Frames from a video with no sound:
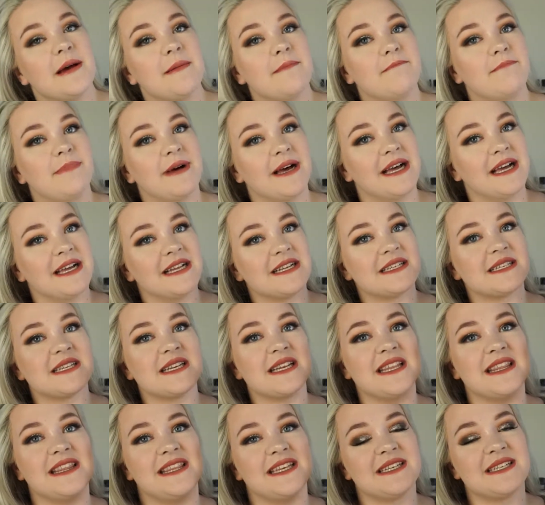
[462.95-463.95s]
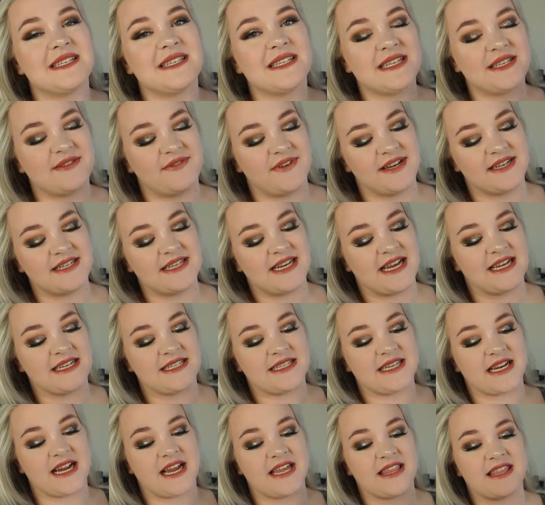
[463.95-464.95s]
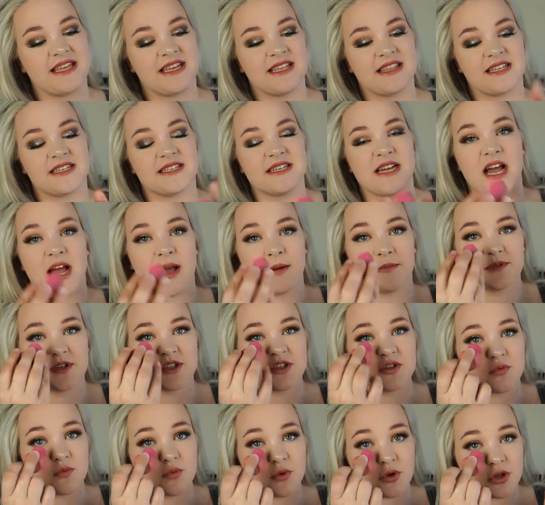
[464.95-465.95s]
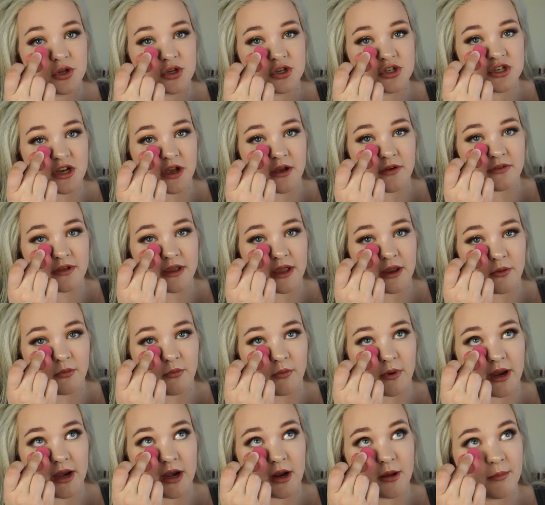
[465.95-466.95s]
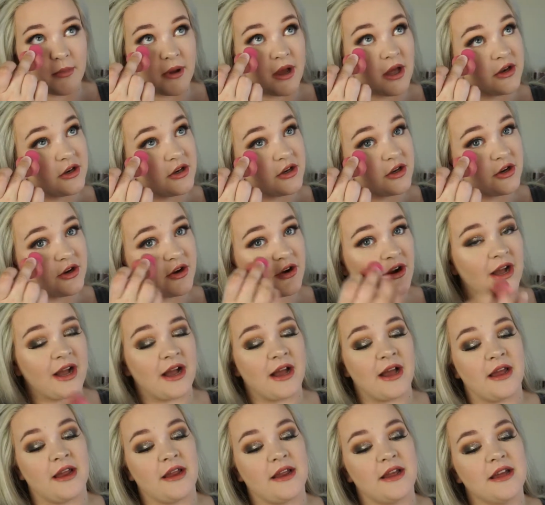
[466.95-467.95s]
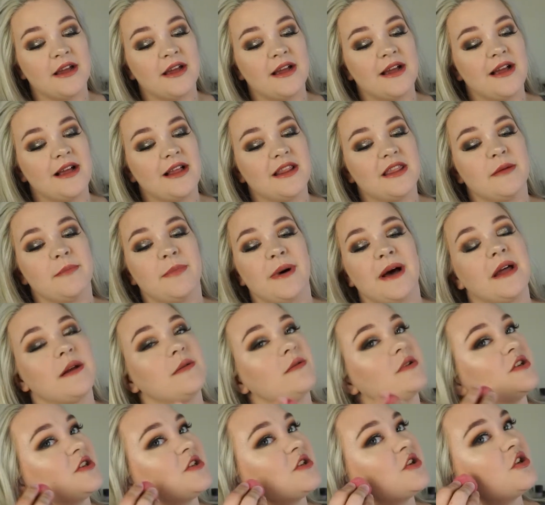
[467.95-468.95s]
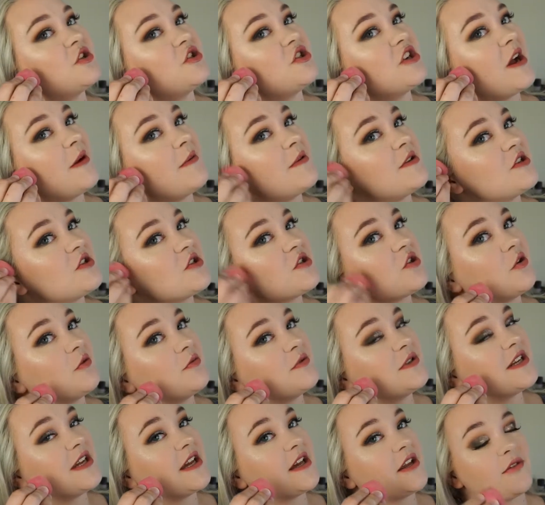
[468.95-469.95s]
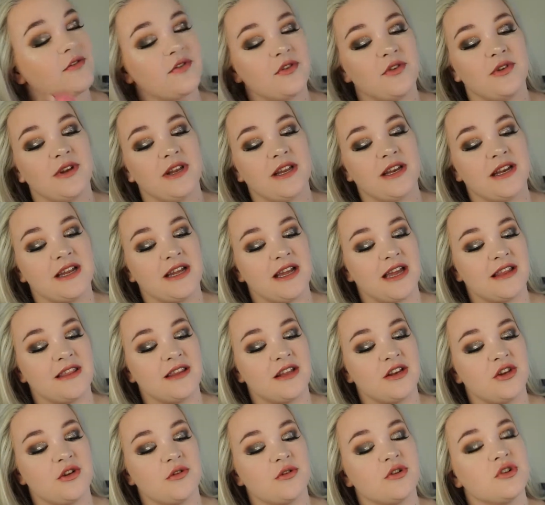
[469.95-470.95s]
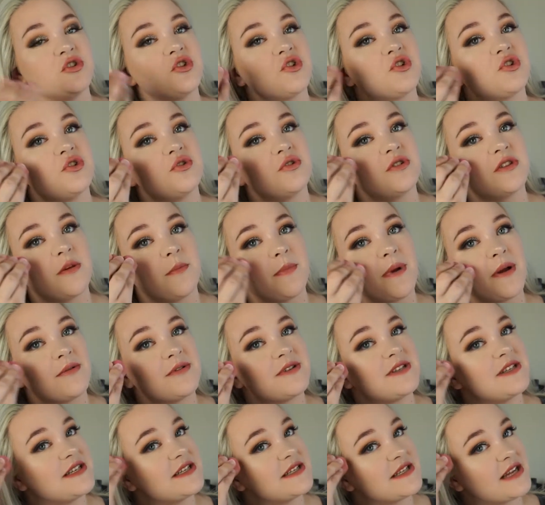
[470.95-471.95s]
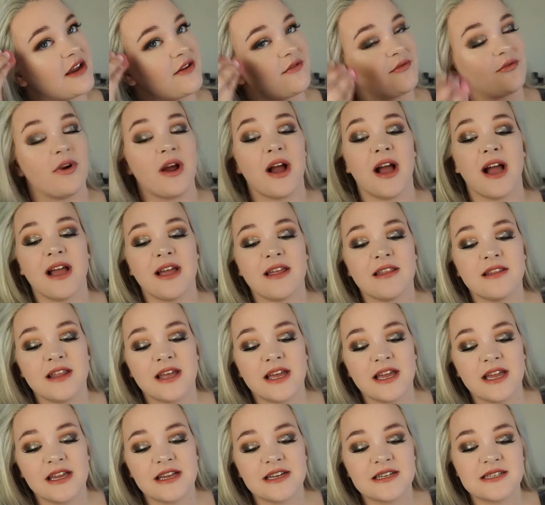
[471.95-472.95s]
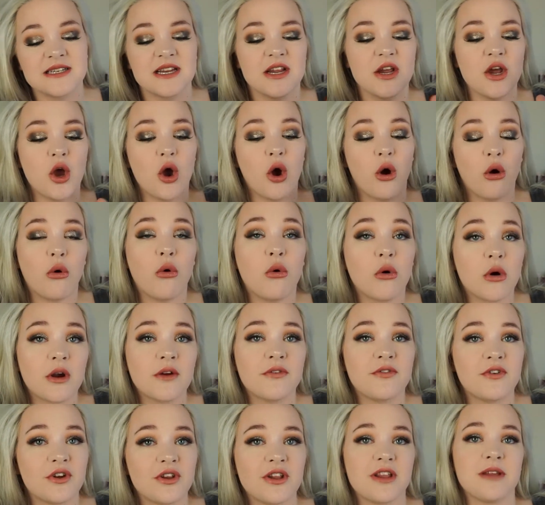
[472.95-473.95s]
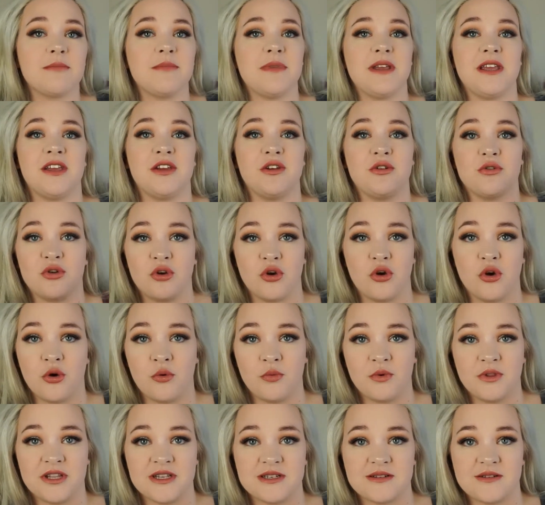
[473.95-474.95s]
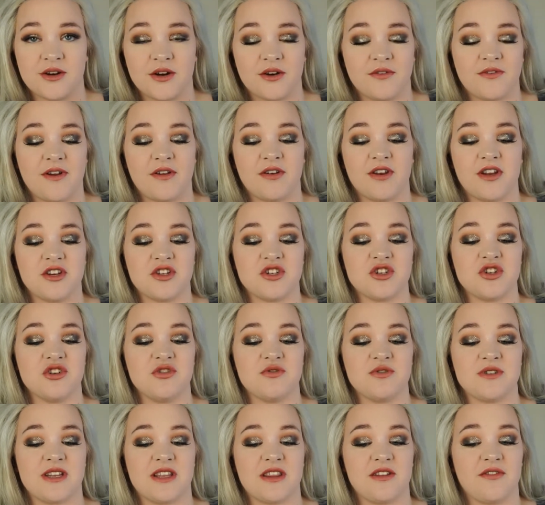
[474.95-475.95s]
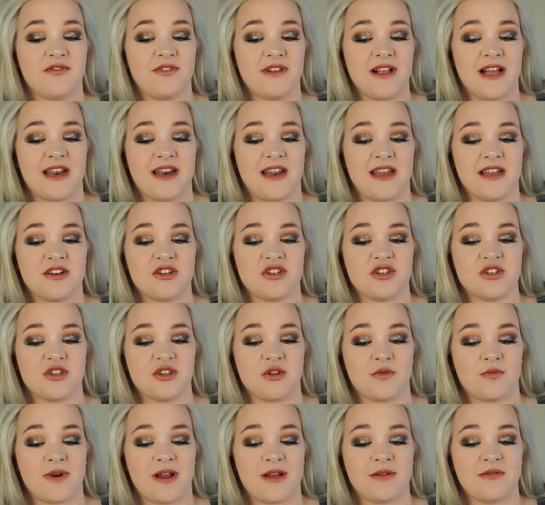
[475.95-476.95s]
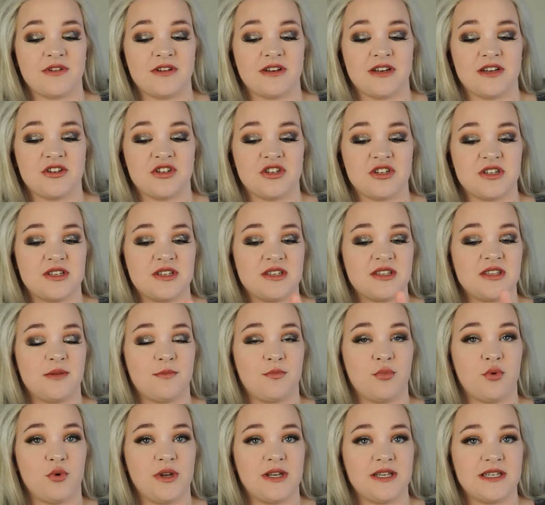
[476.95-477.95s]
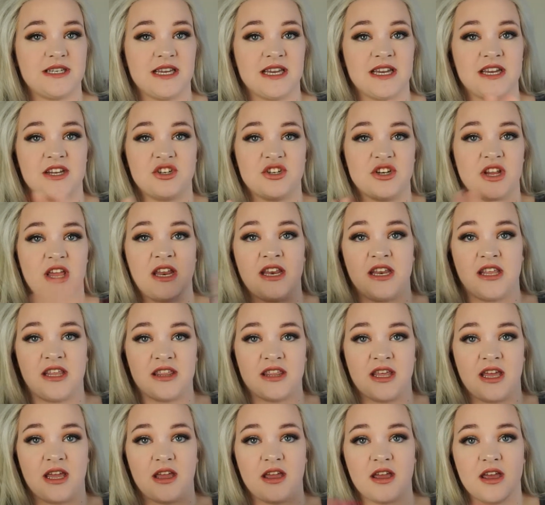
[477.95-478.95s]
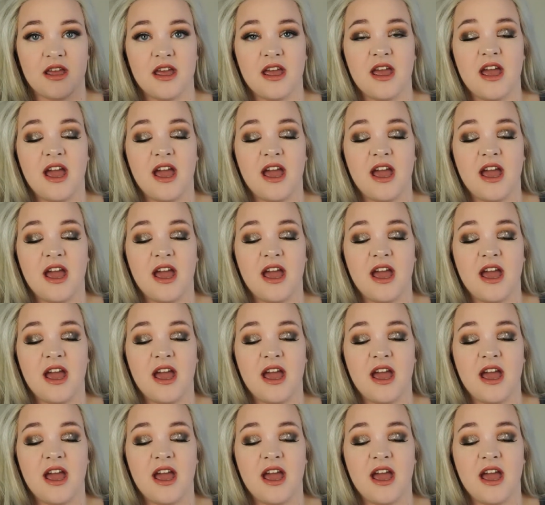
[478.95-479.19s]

But this is fantastic. I think the top does a really good job getting right up under your eye. The bottom does a good job at sculpting out if you need it, and then you can just use the bouncy side for highlight, or if you're like me, you can go in with this for your foundation using the flat edges, the rounded edges, the pointy edge, anything.